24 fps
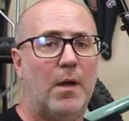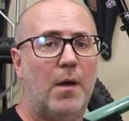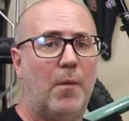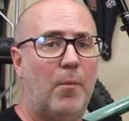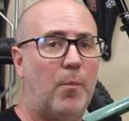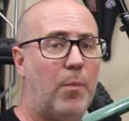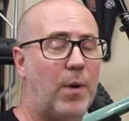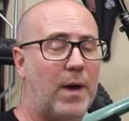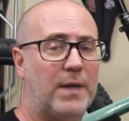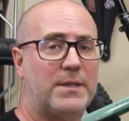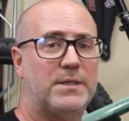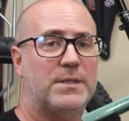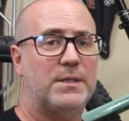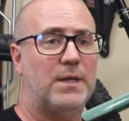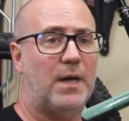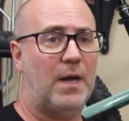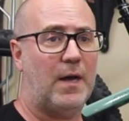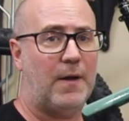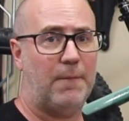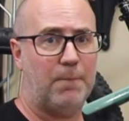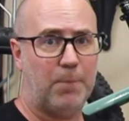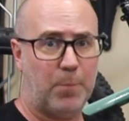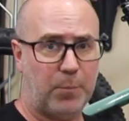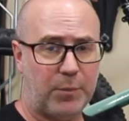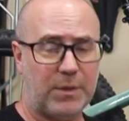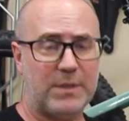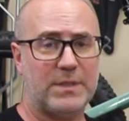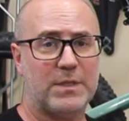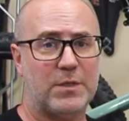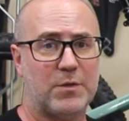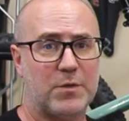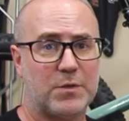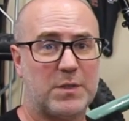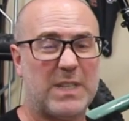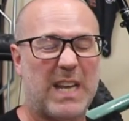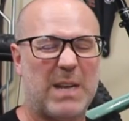But um, please
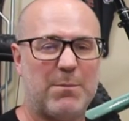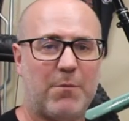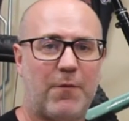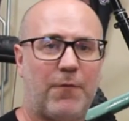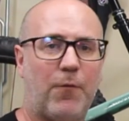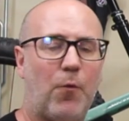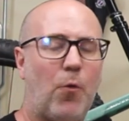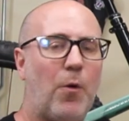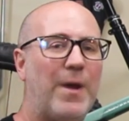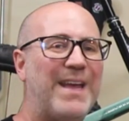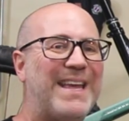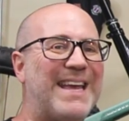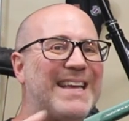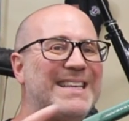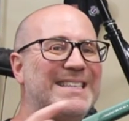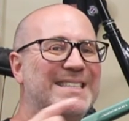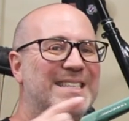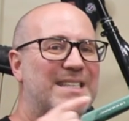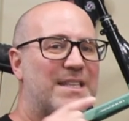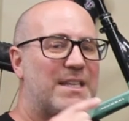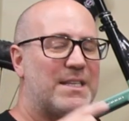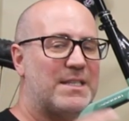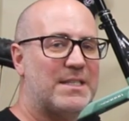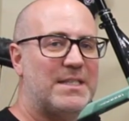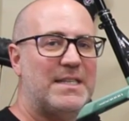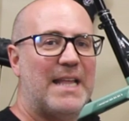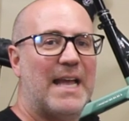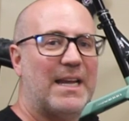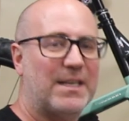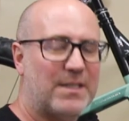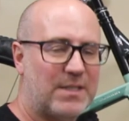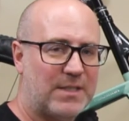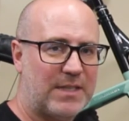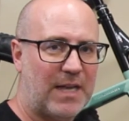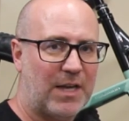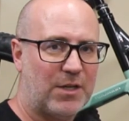understand, before I get into this
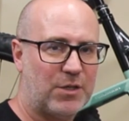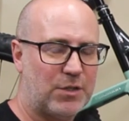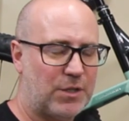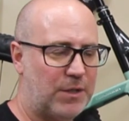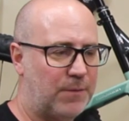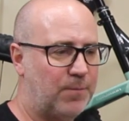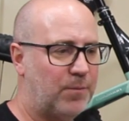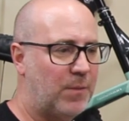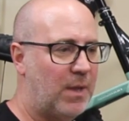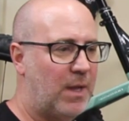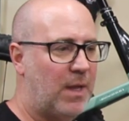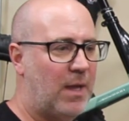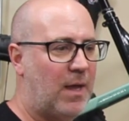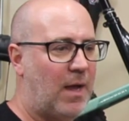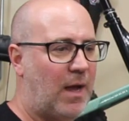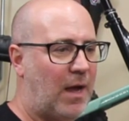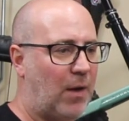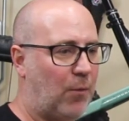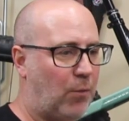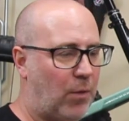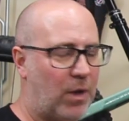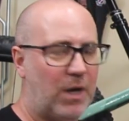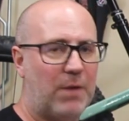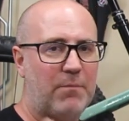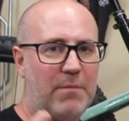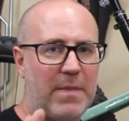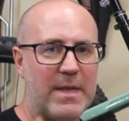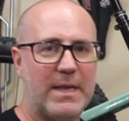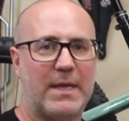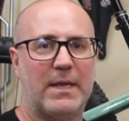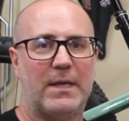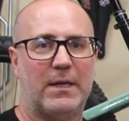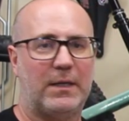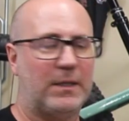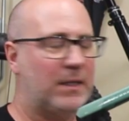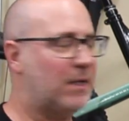next section, I want to make
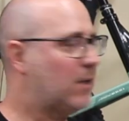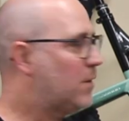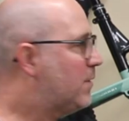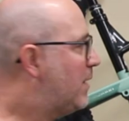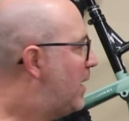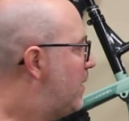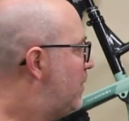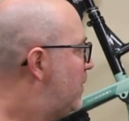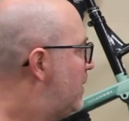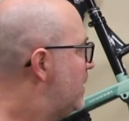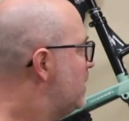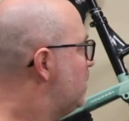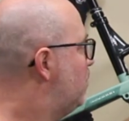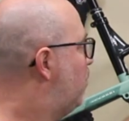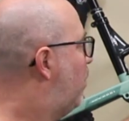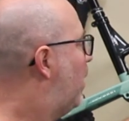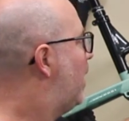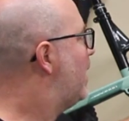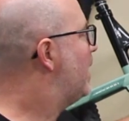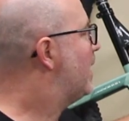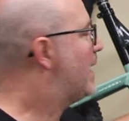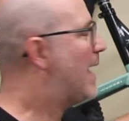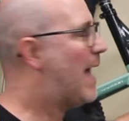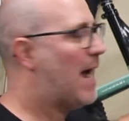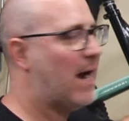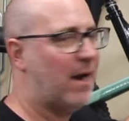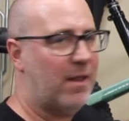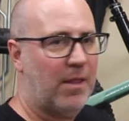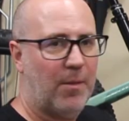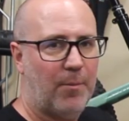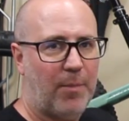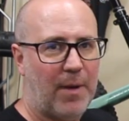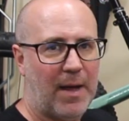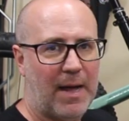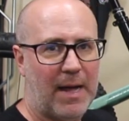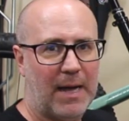it clear that this bike out of
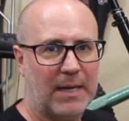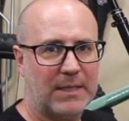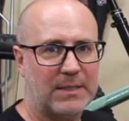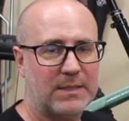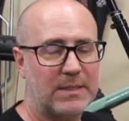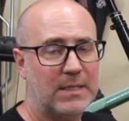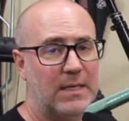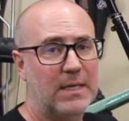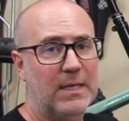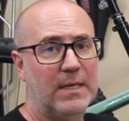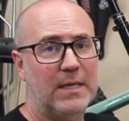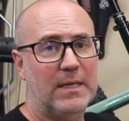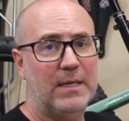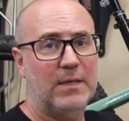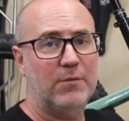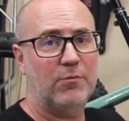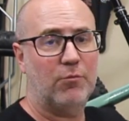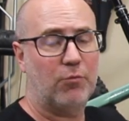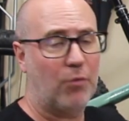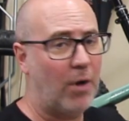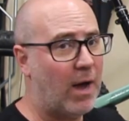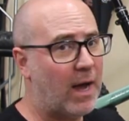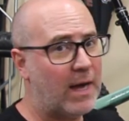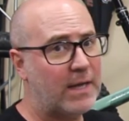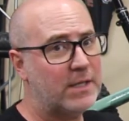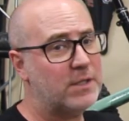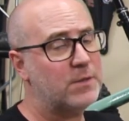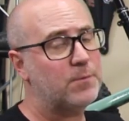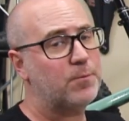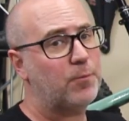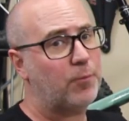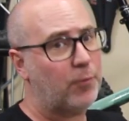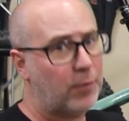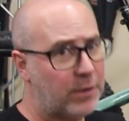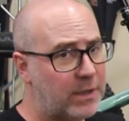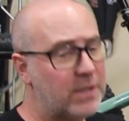the box rides
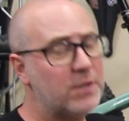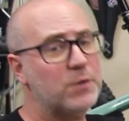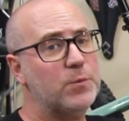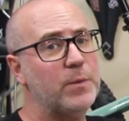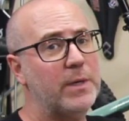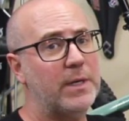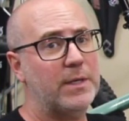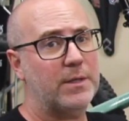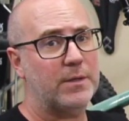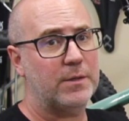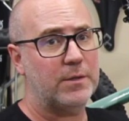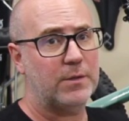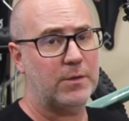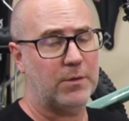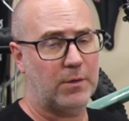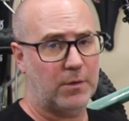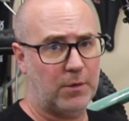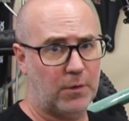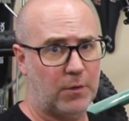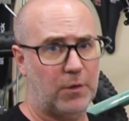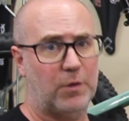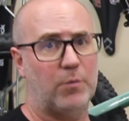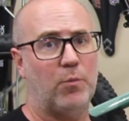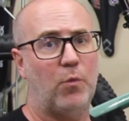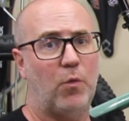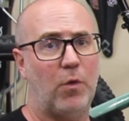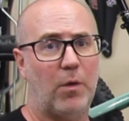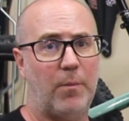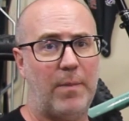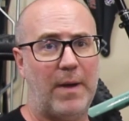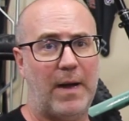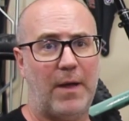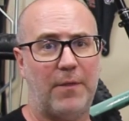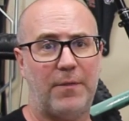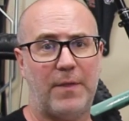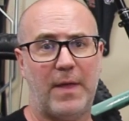pretty sweet. You'll learn more
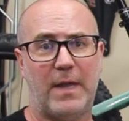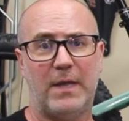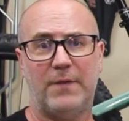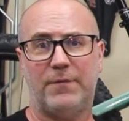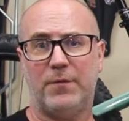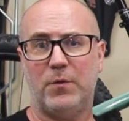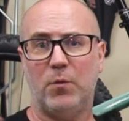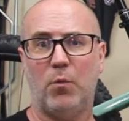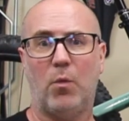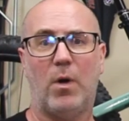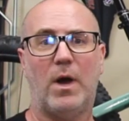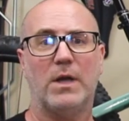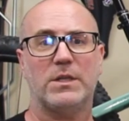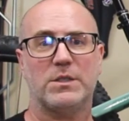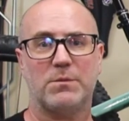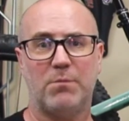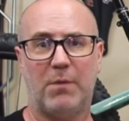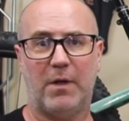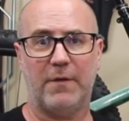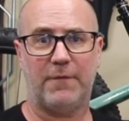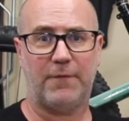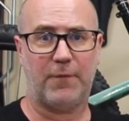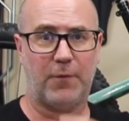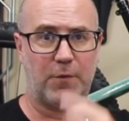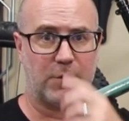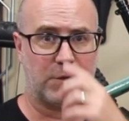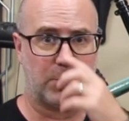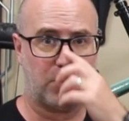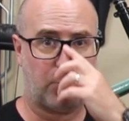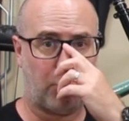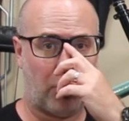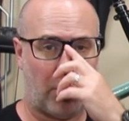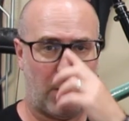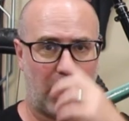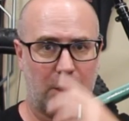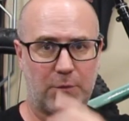about that if you watch my first
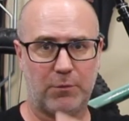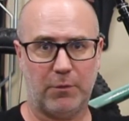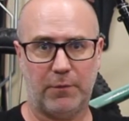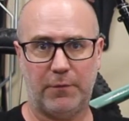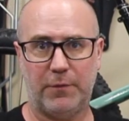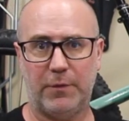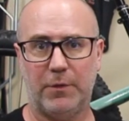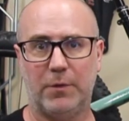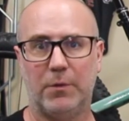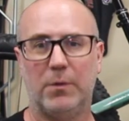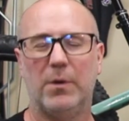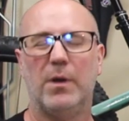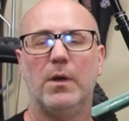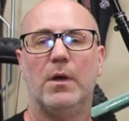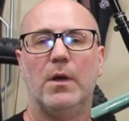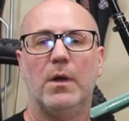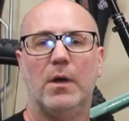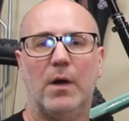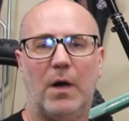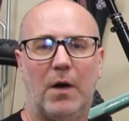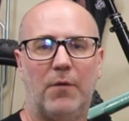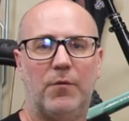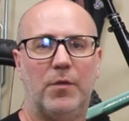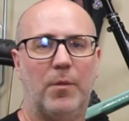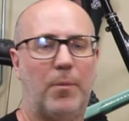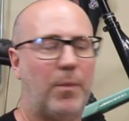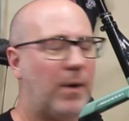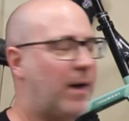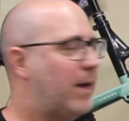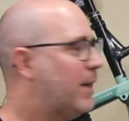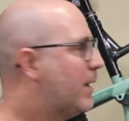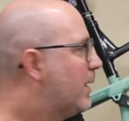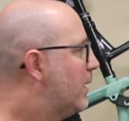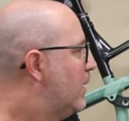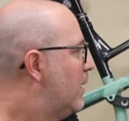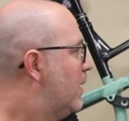product review of the
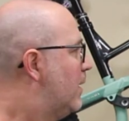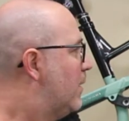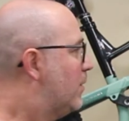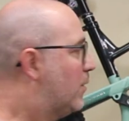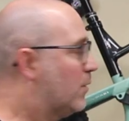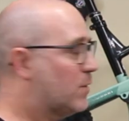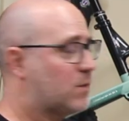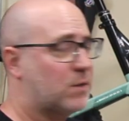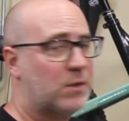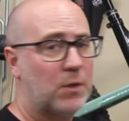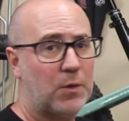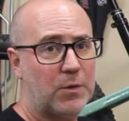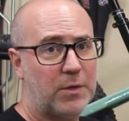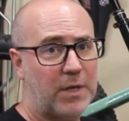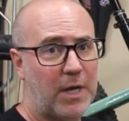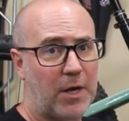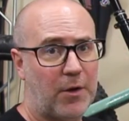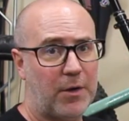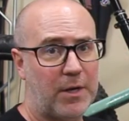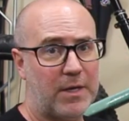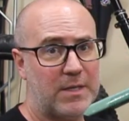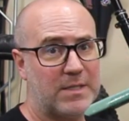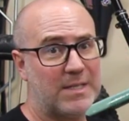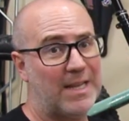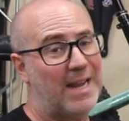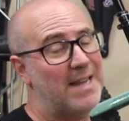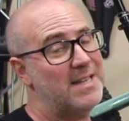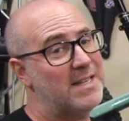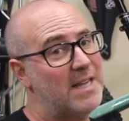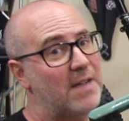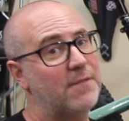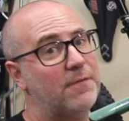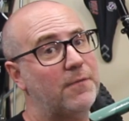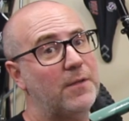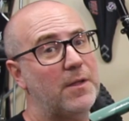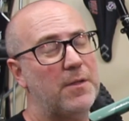bike. There are certain areas that I
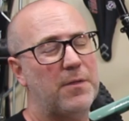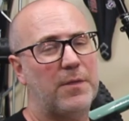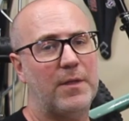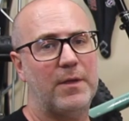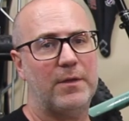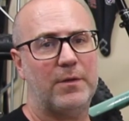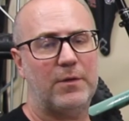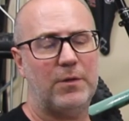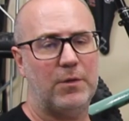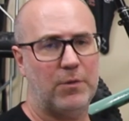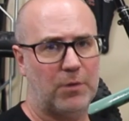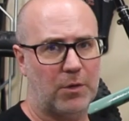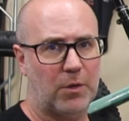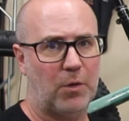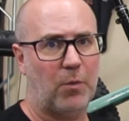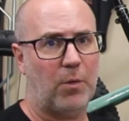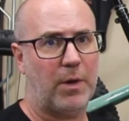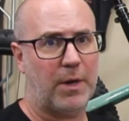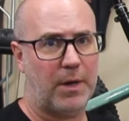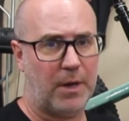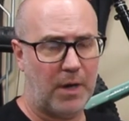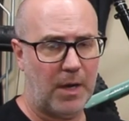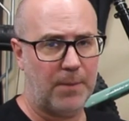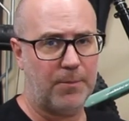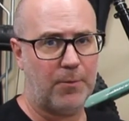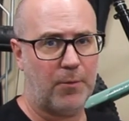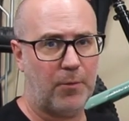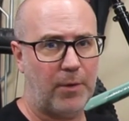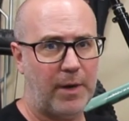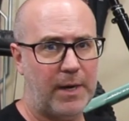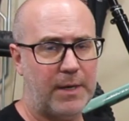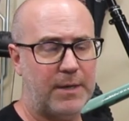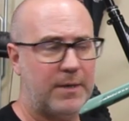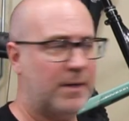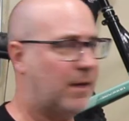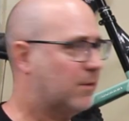definitely think you're going to want to
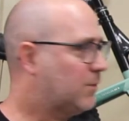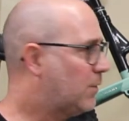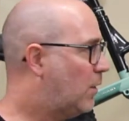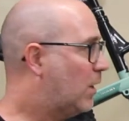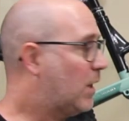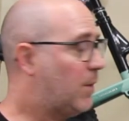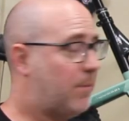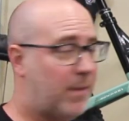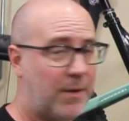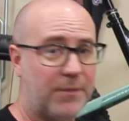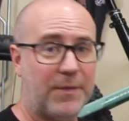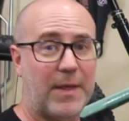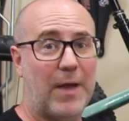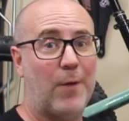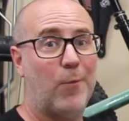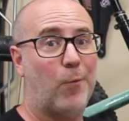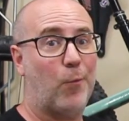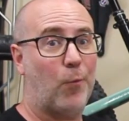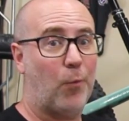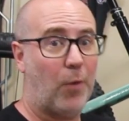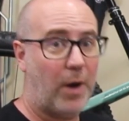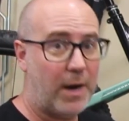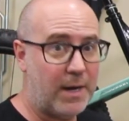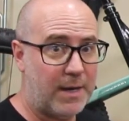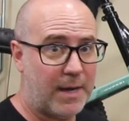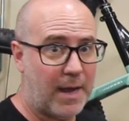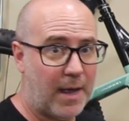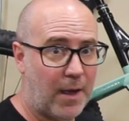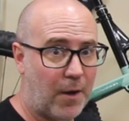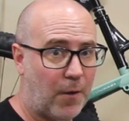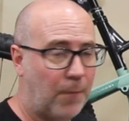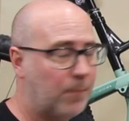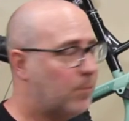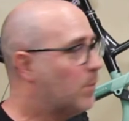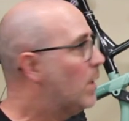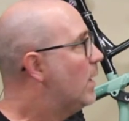upgrade, and I'll talk about that right
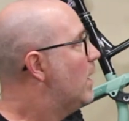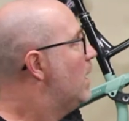now.